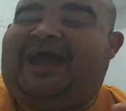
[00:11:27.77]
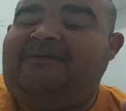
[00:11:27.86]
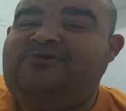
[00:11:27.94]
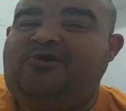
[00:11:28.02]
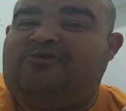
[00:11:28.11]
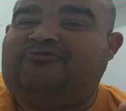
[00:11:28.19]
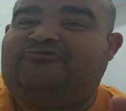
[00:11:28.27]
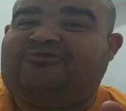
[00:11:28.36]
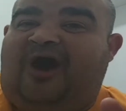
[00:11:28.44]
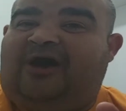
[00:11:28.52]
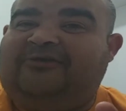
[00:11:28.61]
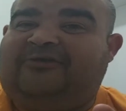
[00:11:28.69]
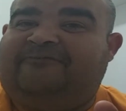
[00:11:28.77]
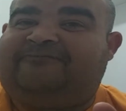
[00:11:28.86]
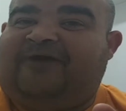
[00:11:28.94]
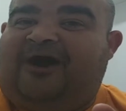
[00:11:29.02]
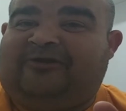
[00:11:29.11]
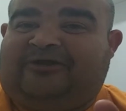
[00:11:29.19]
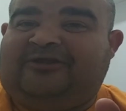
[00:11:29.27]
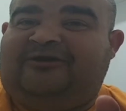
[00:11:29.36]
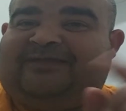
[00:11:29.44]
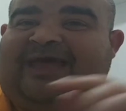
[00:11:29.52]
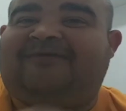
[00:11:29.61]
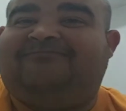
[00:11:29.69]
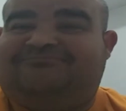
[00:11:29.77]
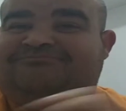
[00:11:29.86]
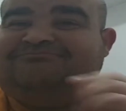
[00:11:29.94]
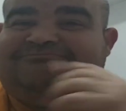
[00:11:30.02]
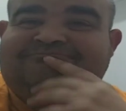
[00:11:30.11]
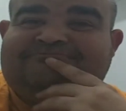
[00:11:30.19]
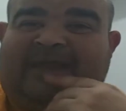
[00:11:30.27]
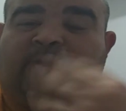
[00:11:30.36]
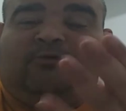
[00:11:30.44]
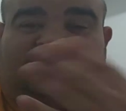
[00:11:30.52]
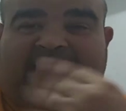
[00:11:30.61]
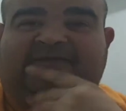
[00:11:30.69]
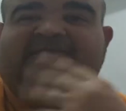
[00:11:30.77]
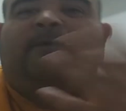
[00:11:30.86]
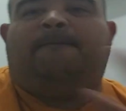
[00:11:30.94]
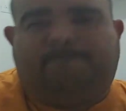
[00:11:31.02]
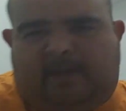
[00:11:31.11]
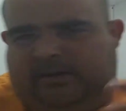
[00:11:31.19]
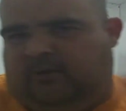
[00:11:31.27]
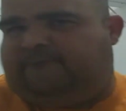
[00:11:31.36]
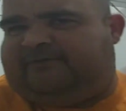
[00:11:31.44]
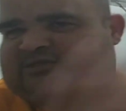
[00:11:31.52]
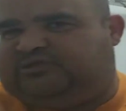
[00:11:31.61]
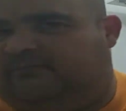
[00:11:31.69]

your father. You know that. In real life, so Magneto eventually.